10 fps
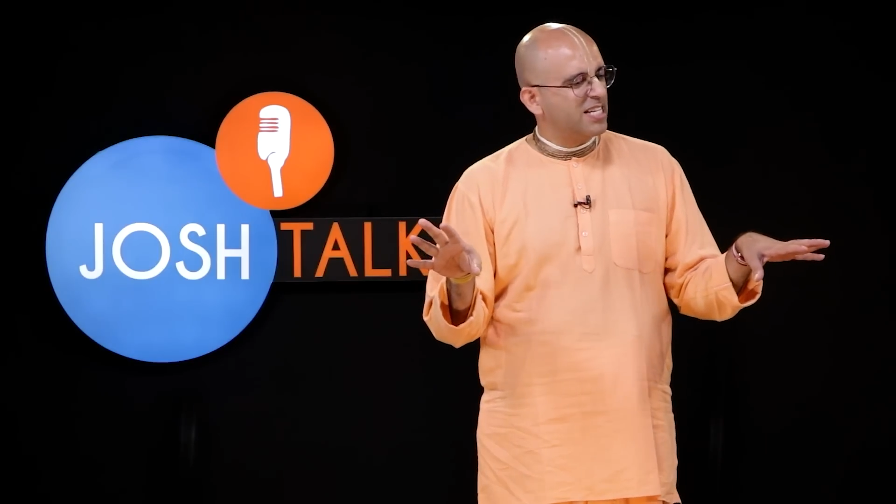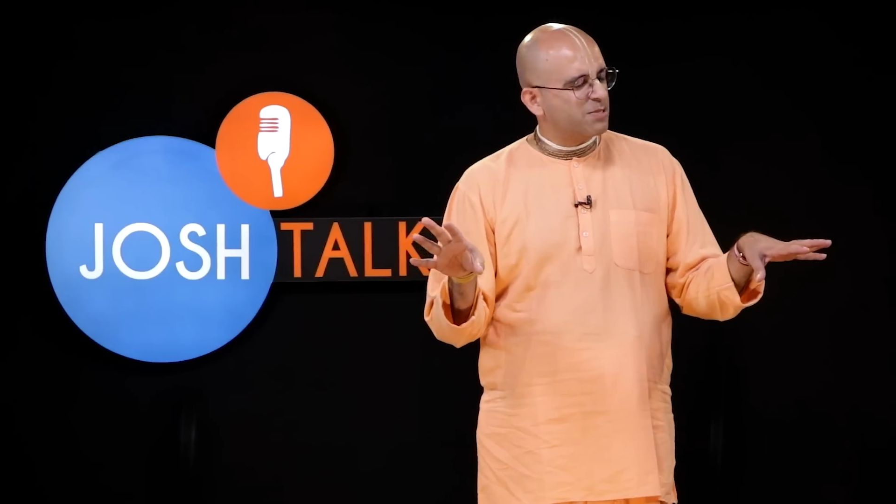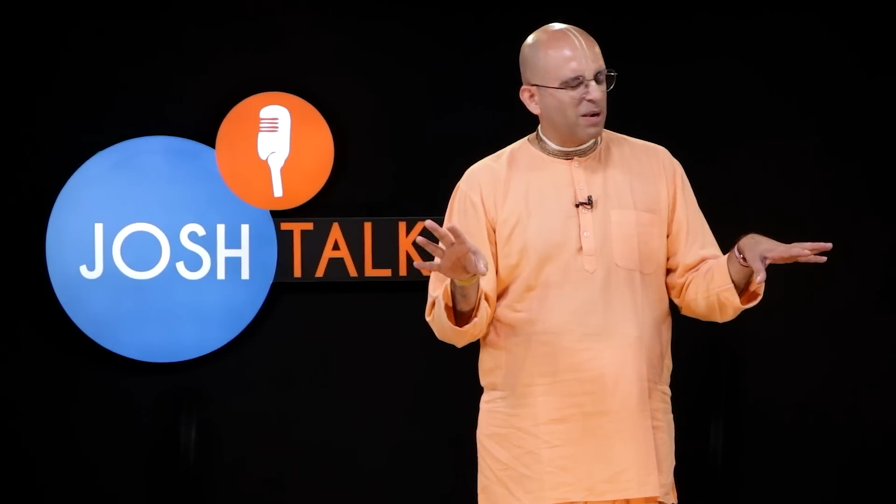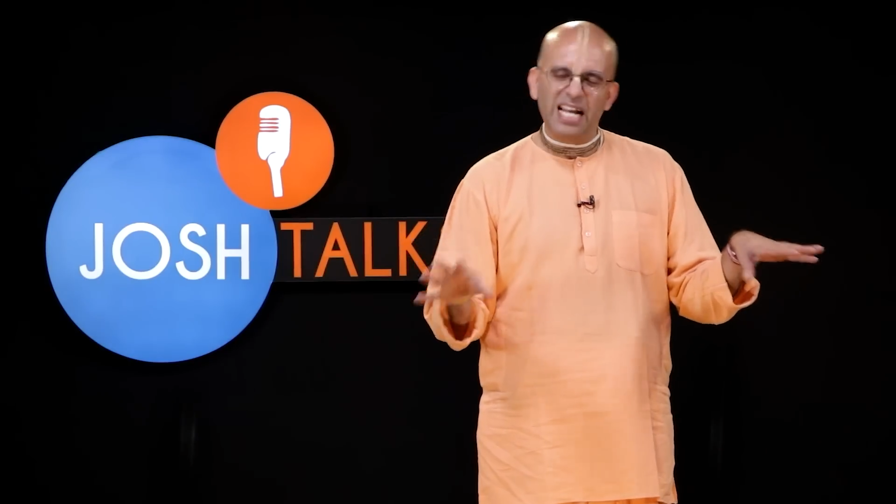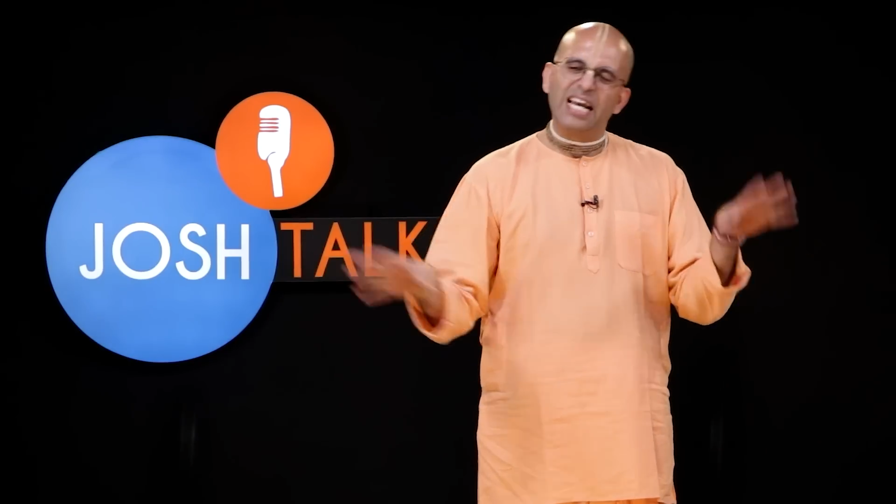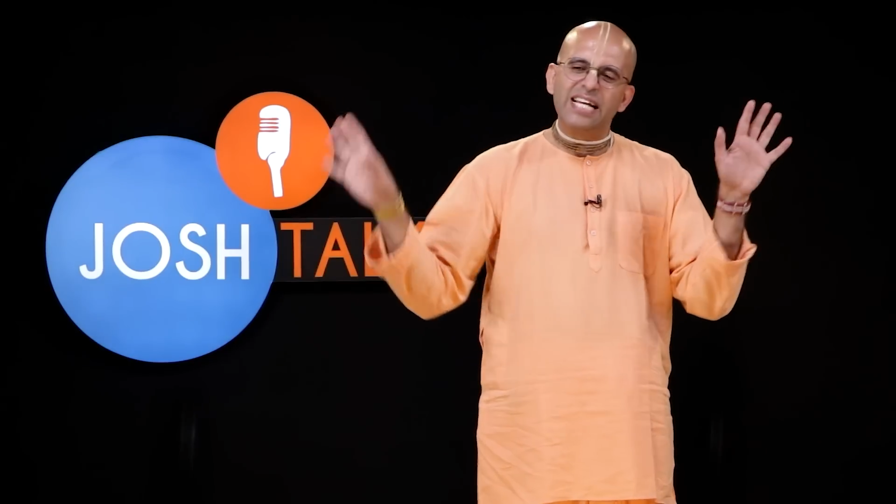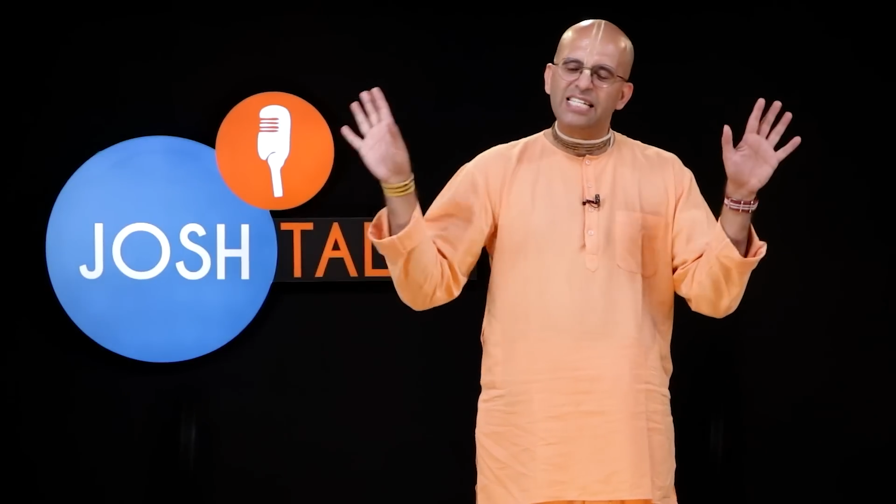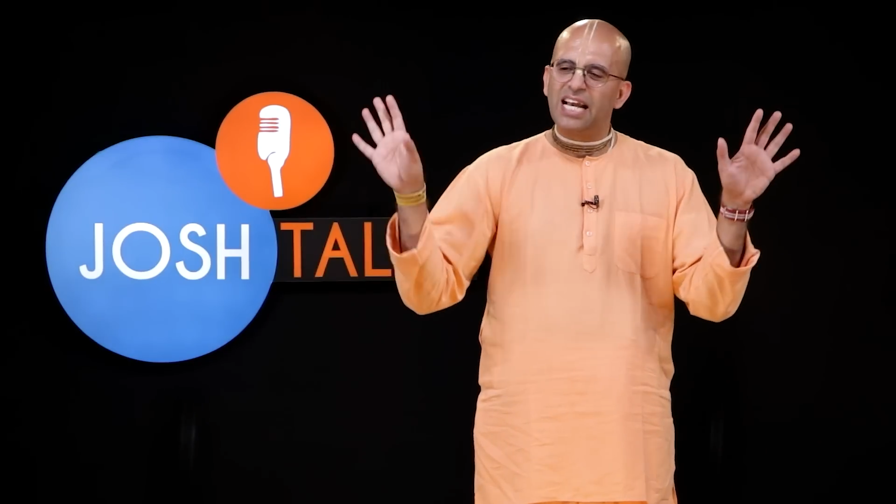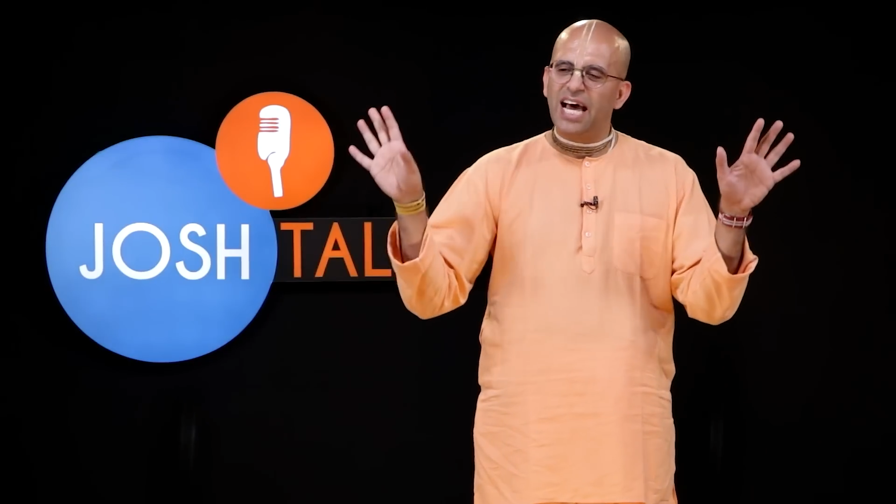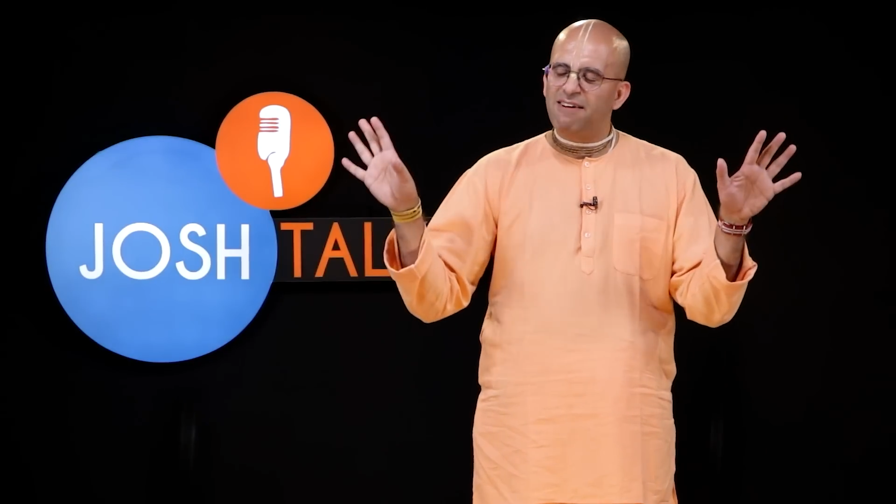spend a
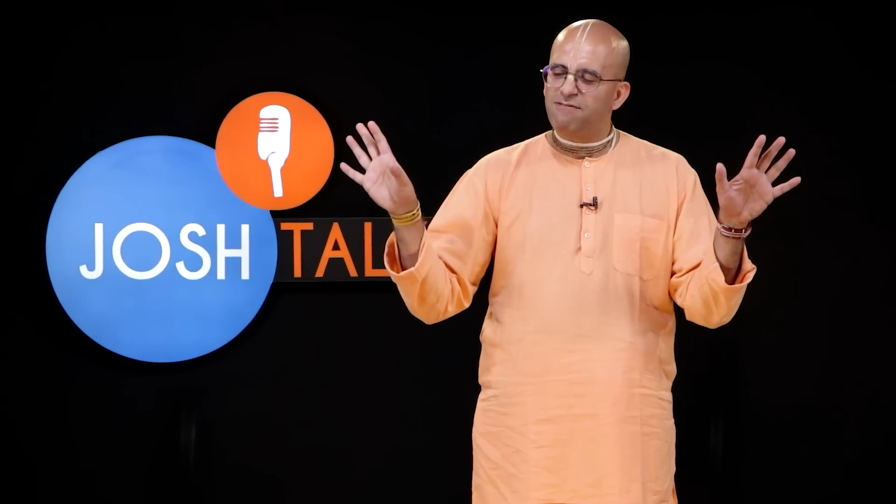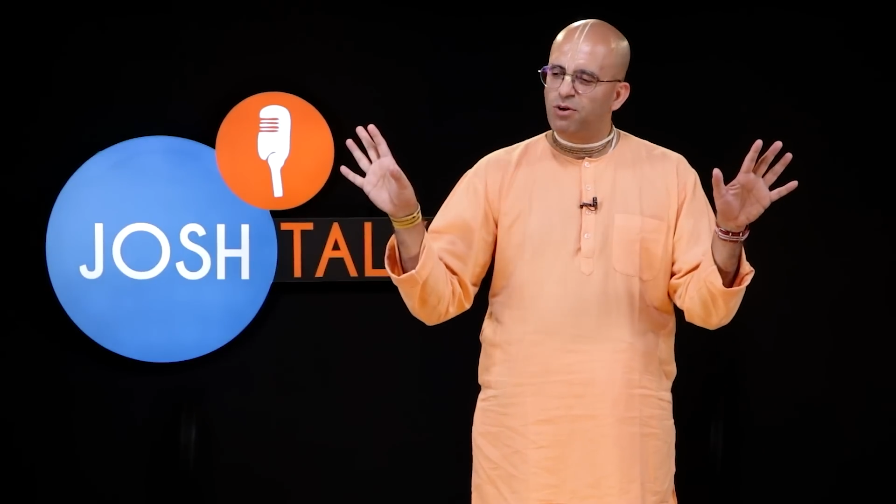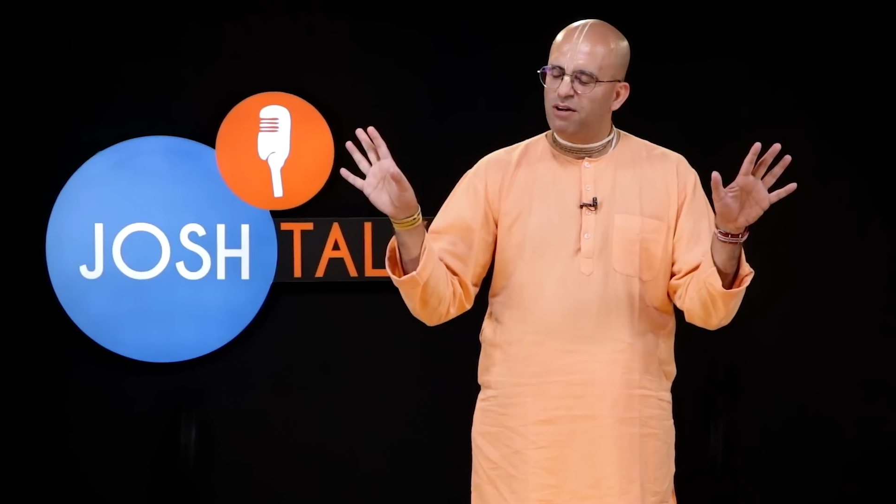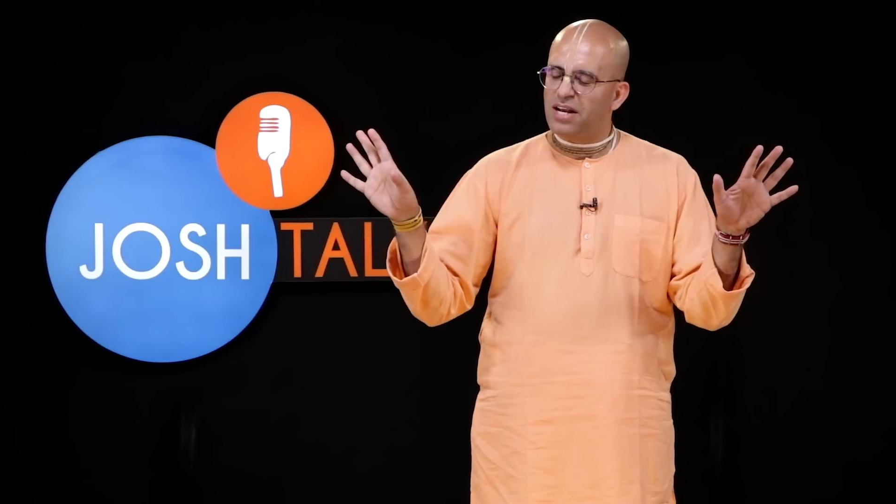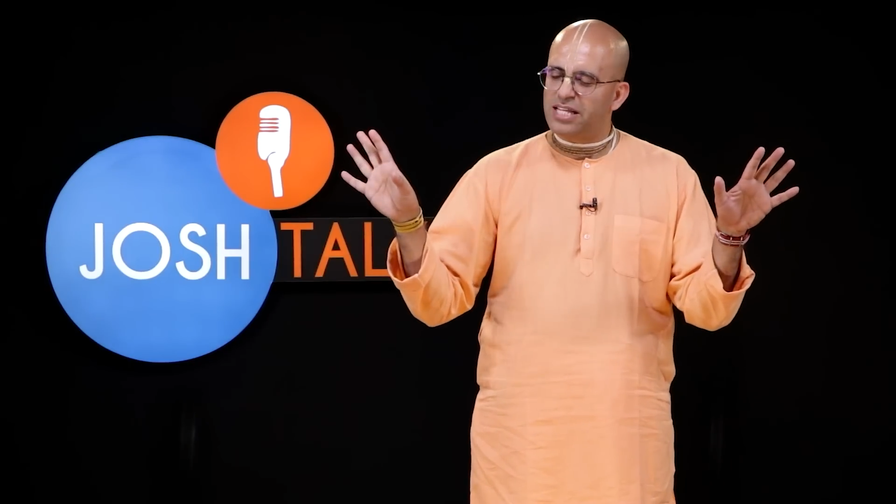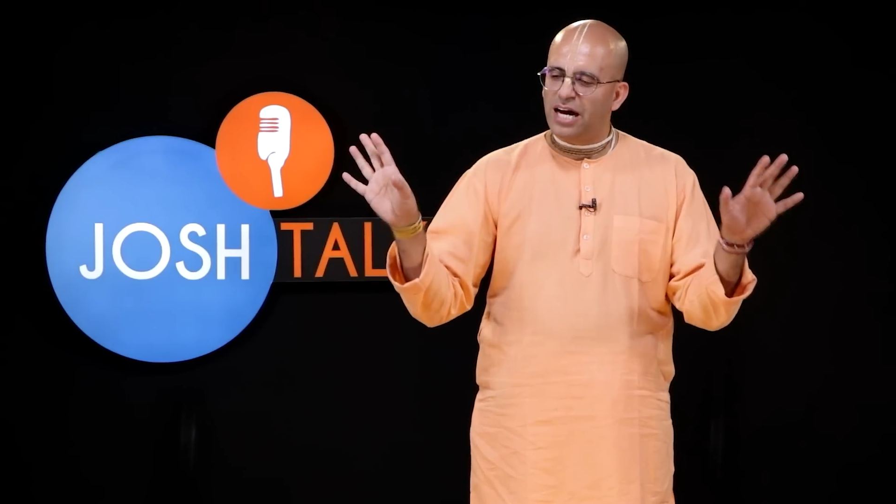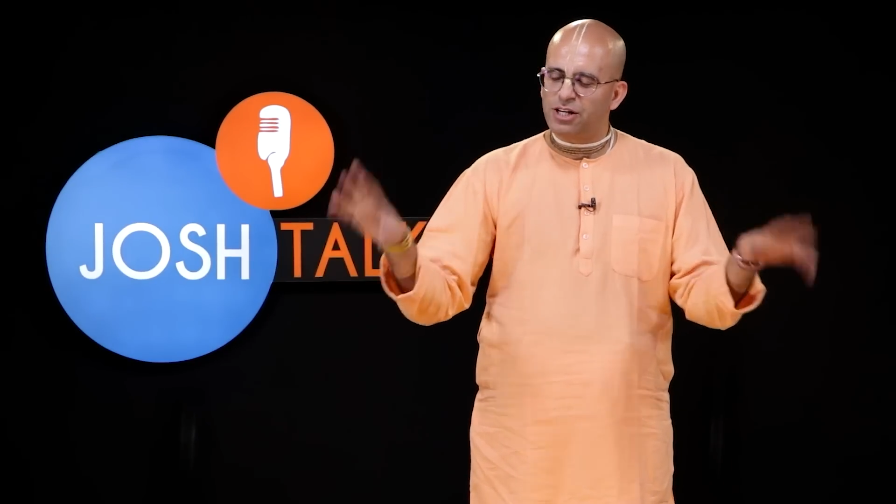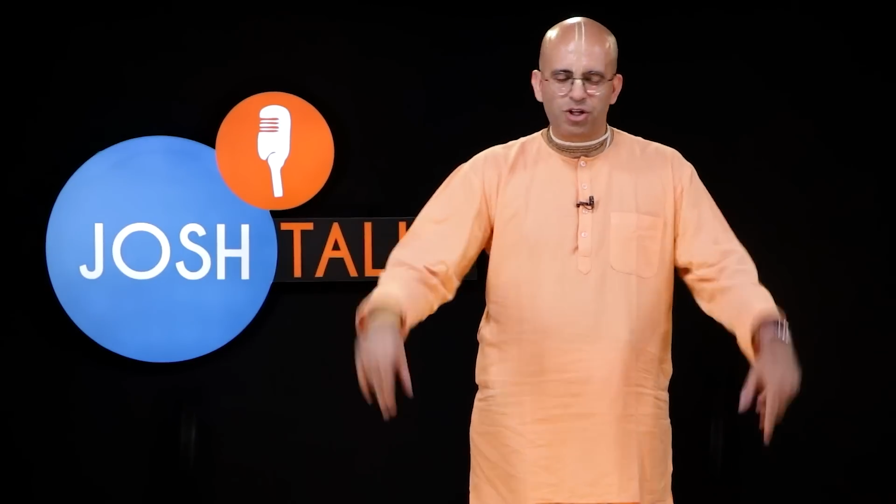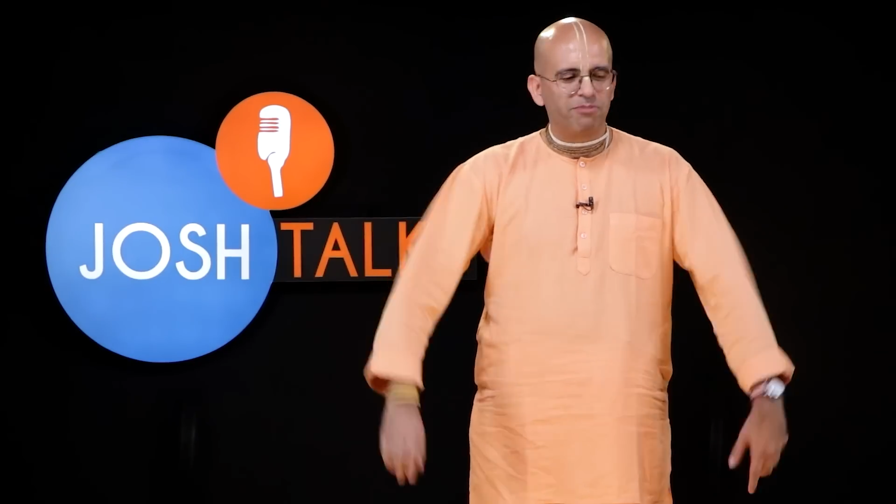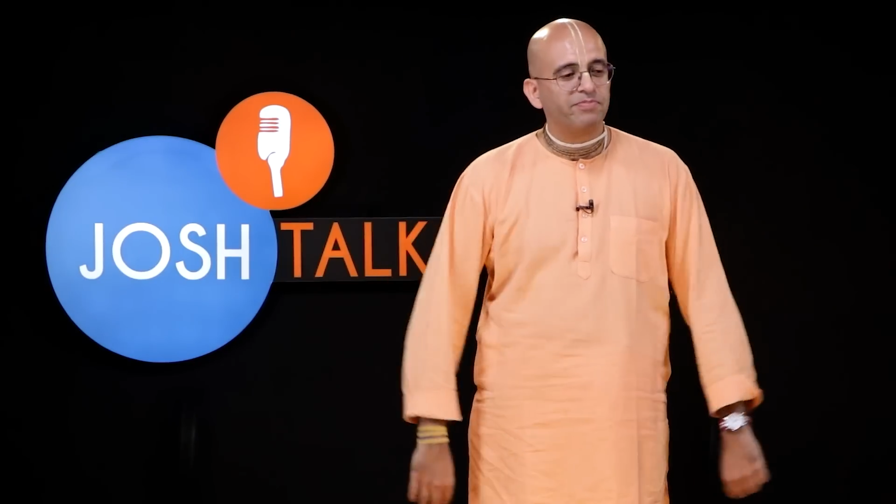lazy life full of
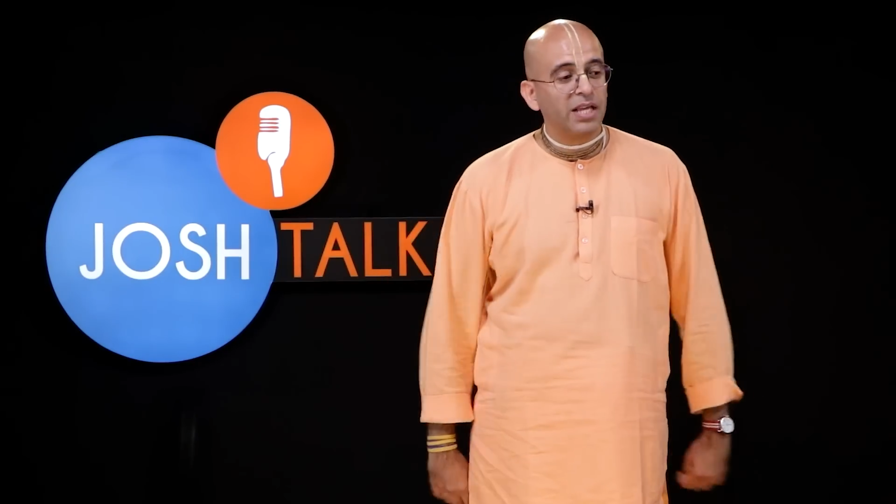lethargy.